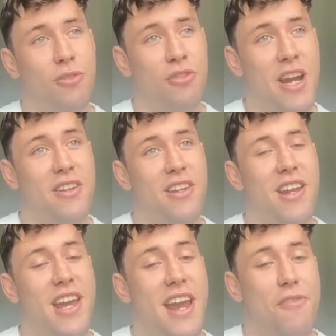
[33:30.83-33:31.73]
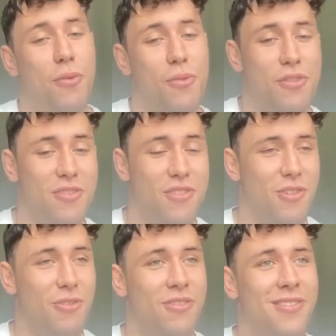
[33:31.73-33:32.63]
So Saturday night, everyone was
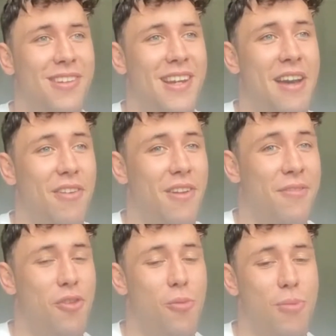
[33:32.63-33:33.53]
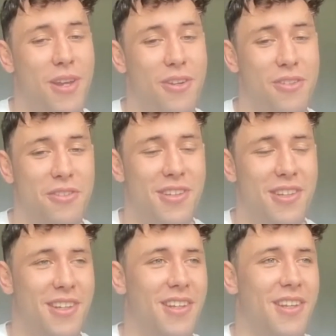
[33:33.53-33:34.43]
having a few beers.
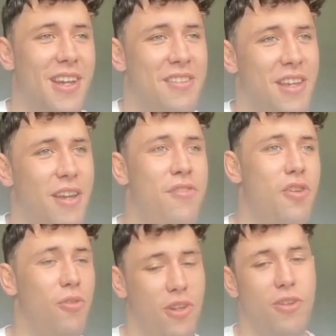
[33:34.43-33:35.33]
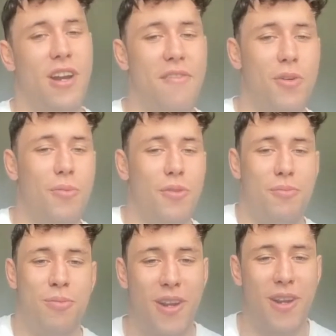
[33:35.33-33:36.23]
I say a few. Everyone
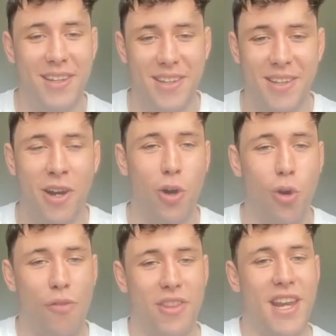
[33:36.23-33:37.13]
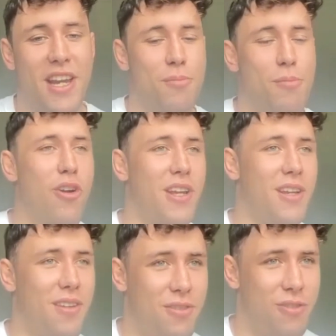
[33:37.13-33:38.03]
was pretty hungover the next
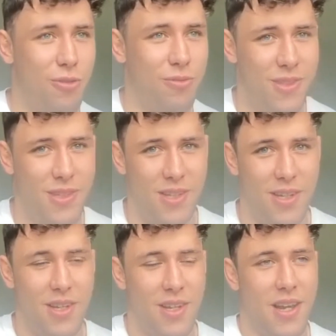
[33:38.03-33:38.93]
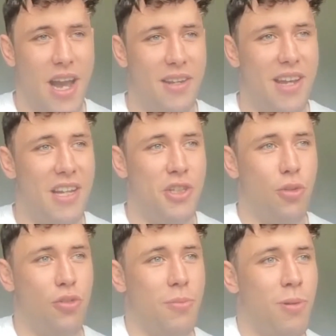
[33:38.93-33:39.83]
morning. So I'd
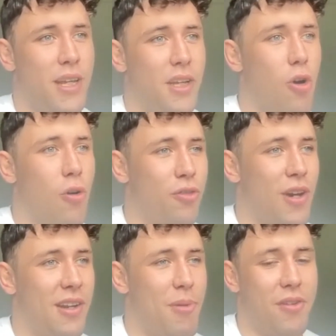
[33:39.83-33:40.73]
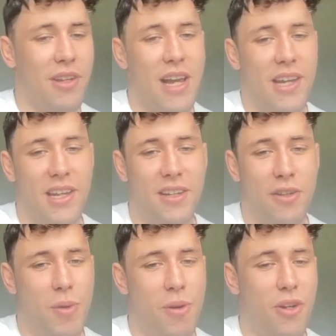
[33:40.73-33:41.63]
chosen to play golf, so I had a bit of a lie-in
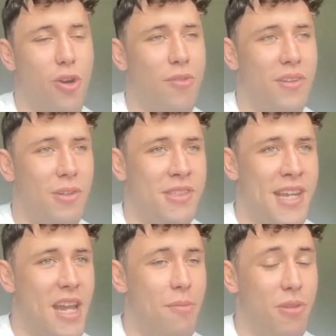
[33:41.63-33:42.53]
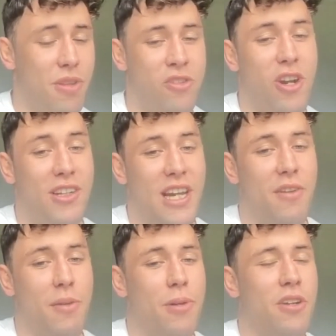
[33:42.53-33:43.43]
because we weren't golfing till 10. But the shark
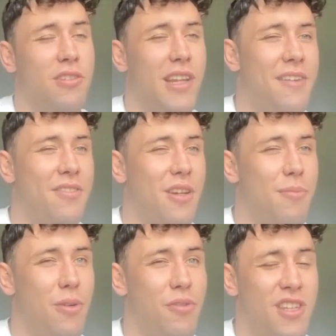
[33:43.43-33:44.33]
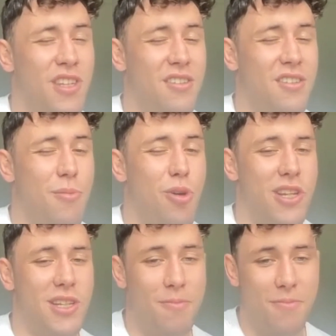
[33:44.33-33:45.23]
diving bus left at about 6
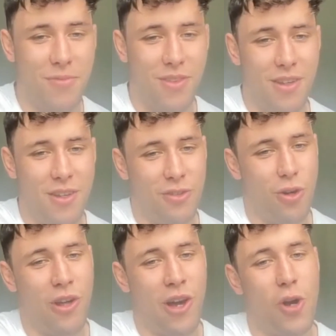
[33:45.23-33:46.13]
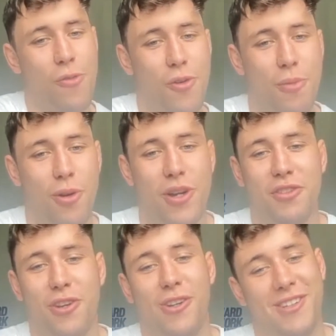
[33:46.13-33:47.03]
a.m. So all the hungover boys
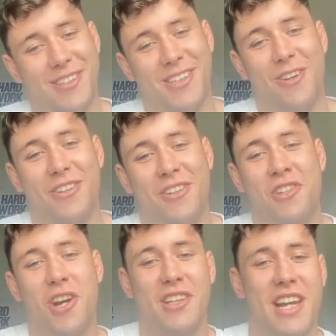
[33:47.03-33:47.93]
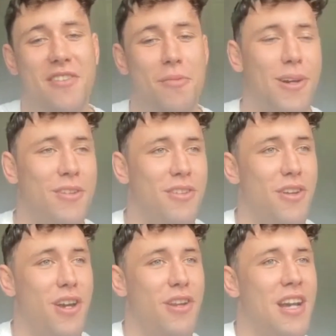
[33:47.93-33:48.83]
got on the shark diving bus
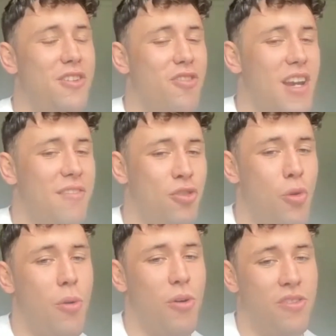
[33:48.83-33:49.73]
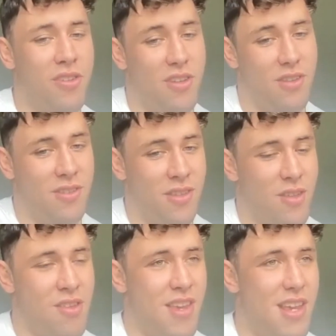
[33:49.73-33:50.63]
and had to drive 2 hours to
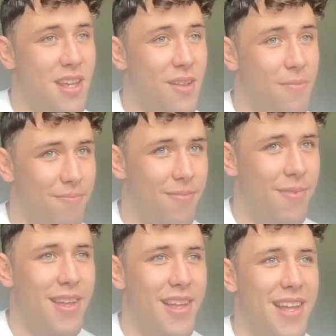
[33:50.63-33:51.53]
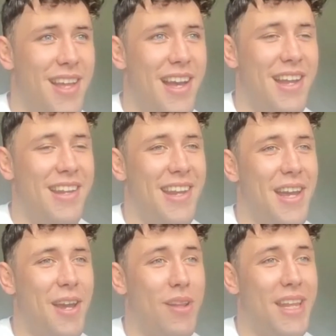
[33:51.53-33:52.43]
the sea. And
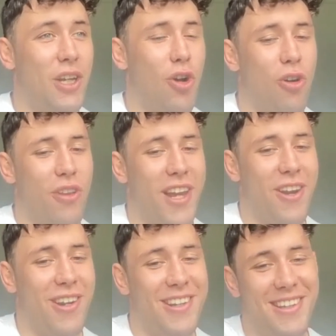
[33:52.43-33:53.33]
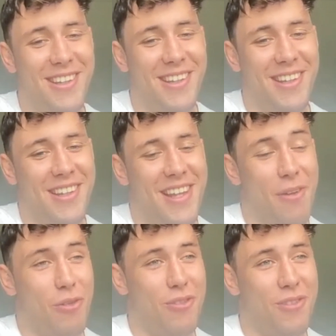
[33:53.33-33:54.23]
when they got there, they
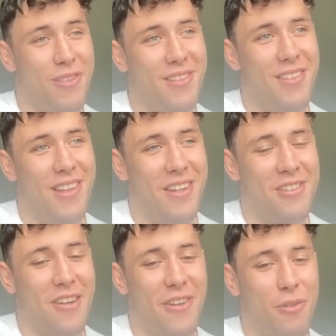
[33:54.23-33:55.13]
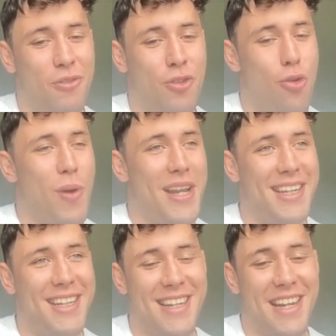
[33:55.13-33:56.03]
discovered it was too
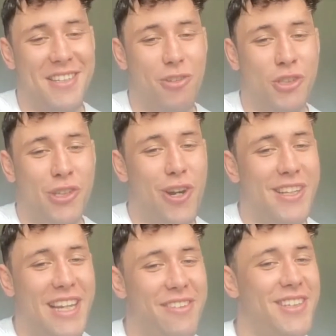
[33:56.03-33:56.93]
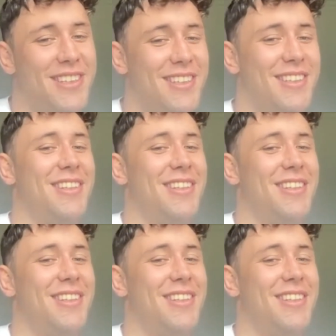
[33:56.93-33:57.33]
windy to actually go shark diving.